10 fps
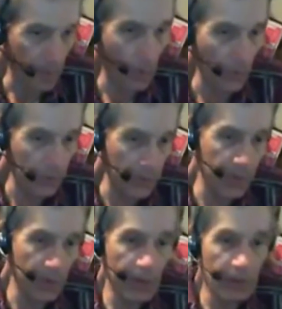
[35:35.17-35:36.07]
all
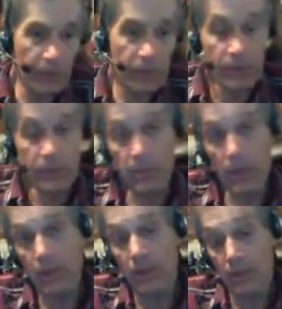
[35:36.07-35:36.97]
3 of them. So
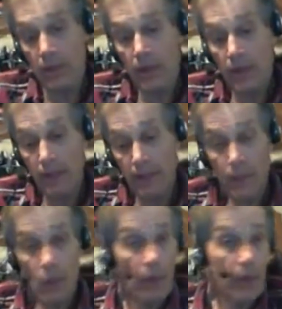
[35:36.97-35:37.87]
tomorrow
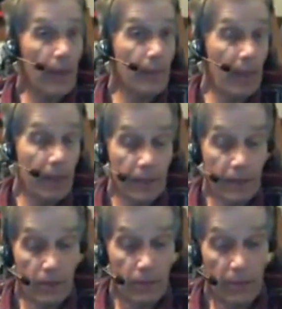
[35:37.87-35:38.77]
I'm going in, I'm actually
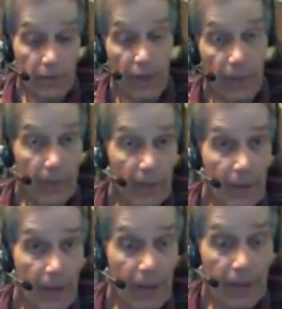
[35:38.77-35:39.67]
going to pull a frame of
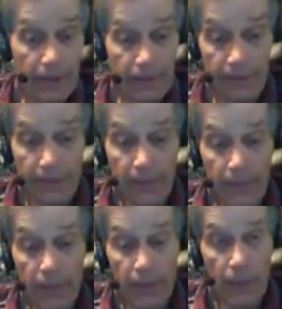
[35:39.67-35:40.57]
honey out
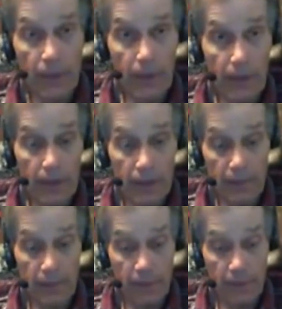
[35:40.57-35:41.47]
and
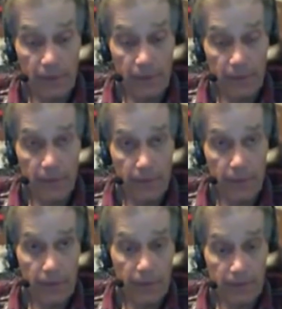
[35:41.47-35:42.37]
give them another
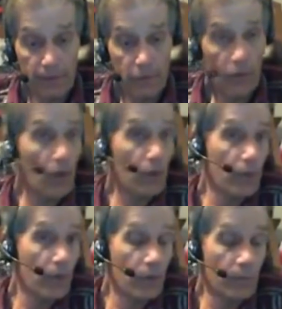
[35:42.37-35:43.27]
drawed
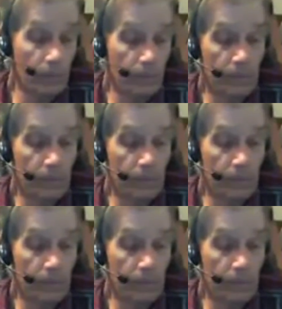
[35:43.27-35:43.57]
comb,